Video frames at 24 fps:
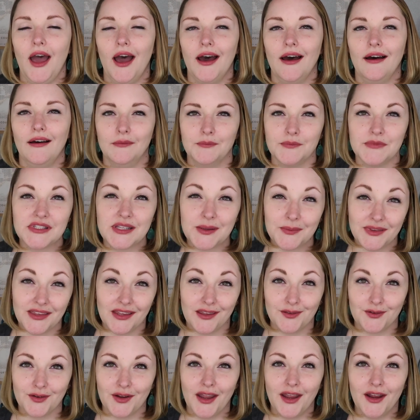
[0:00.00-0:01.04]
some of the
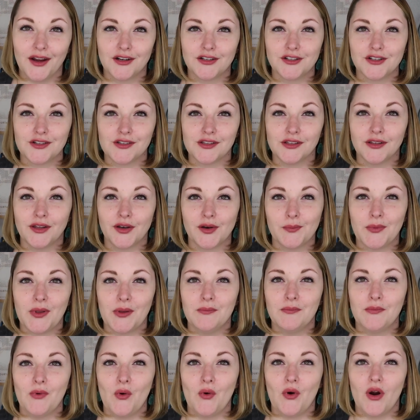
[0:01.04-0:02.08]
other characters a little
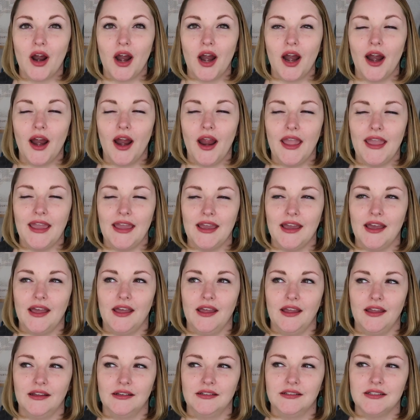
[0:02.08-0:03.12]
bit more,
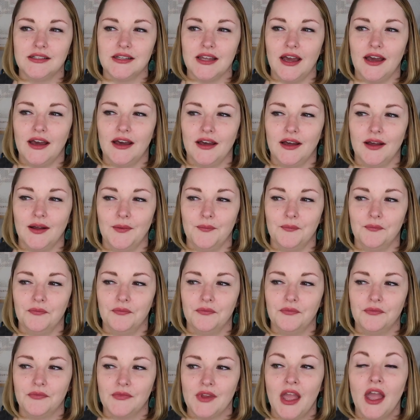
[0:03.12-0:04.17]
and
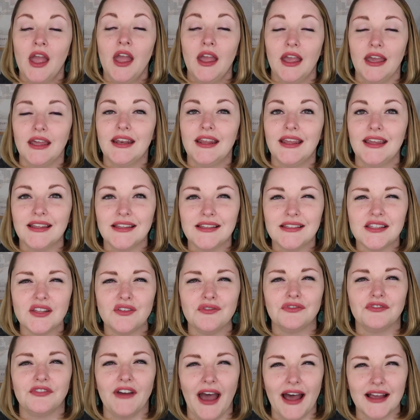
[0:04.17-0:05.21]
it is
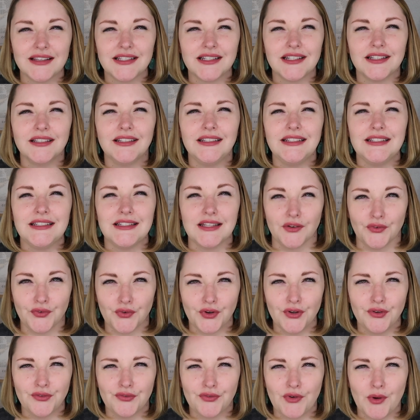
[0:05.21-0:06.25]
vastly
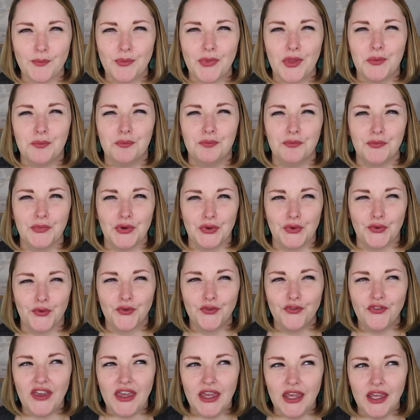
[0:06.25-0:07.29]
different from the
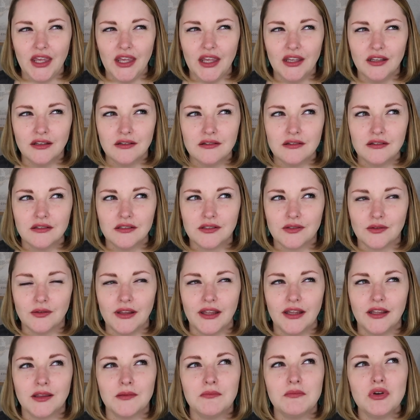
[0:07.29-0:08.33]
movie. So
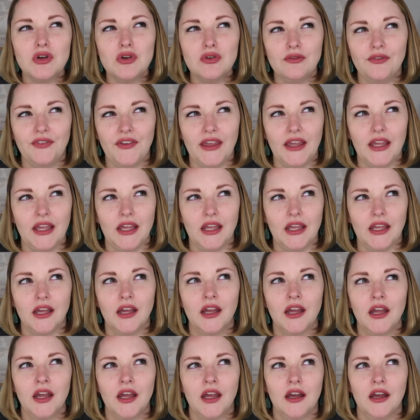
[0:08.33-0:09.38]
like the
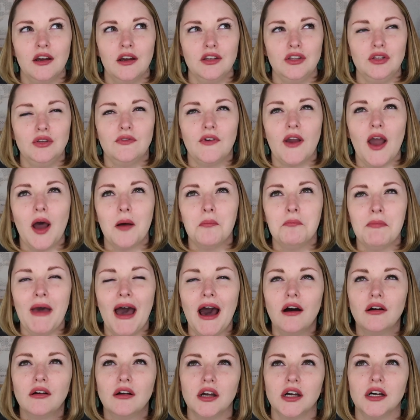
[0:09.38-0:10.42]
movie, you've got
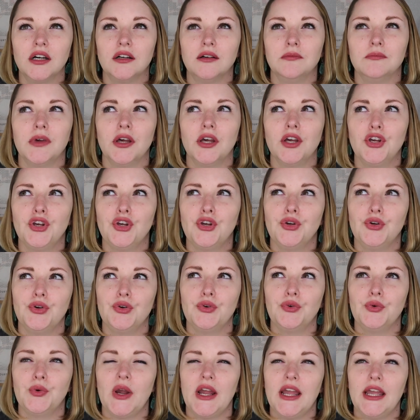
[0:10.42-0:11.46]
Malcolm,
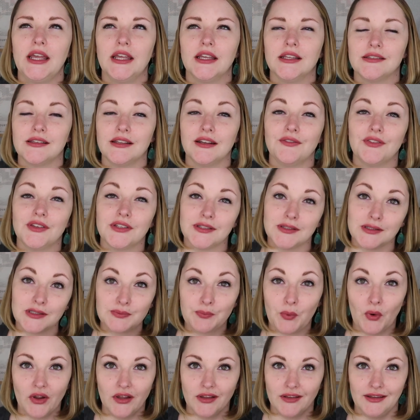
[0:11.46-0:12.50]
who is, and if this is
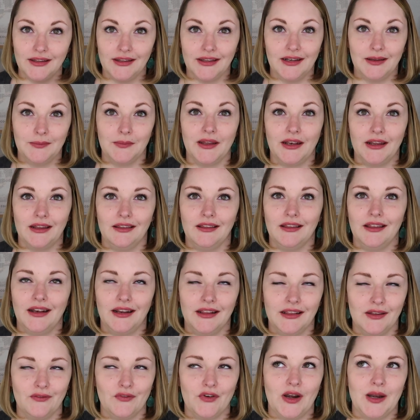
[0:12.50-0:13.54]
spoiling
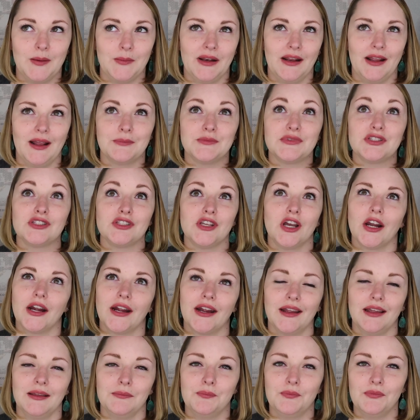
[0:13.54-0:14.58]
anything for anybody, I'm
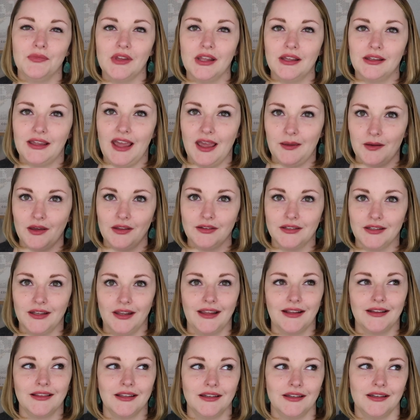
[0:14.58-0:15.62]
sorry. It came out in
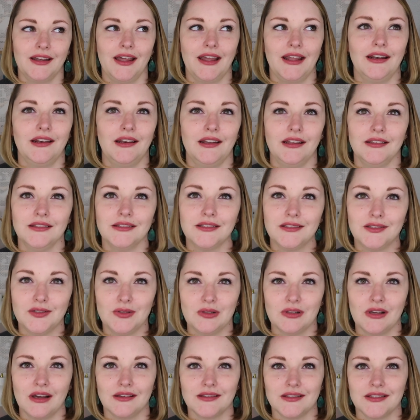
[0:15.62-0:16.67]
like the 90s,
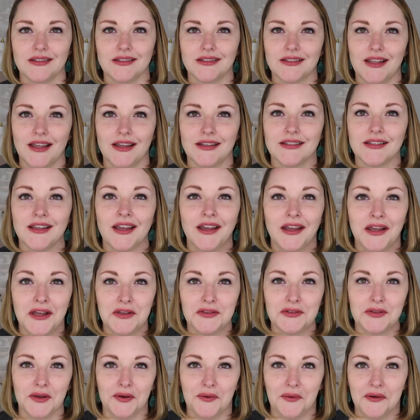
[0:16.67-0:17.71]
2000s, guys.
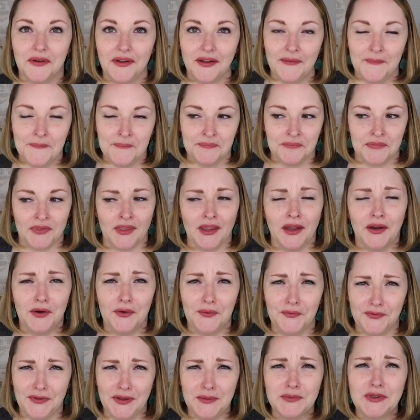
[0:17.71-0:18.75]
So
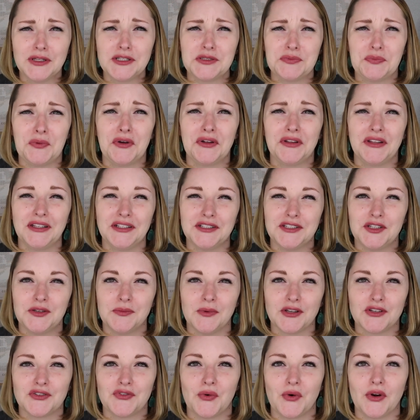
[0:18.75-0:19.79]
hopefully I'm not spoiling too
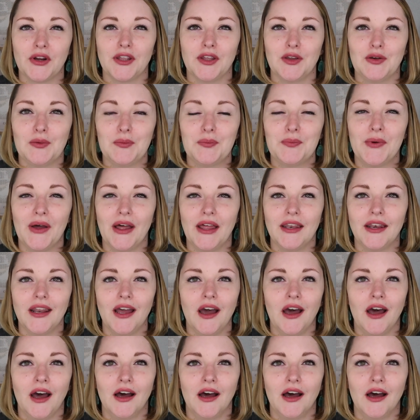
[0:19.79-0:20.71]
much for you, but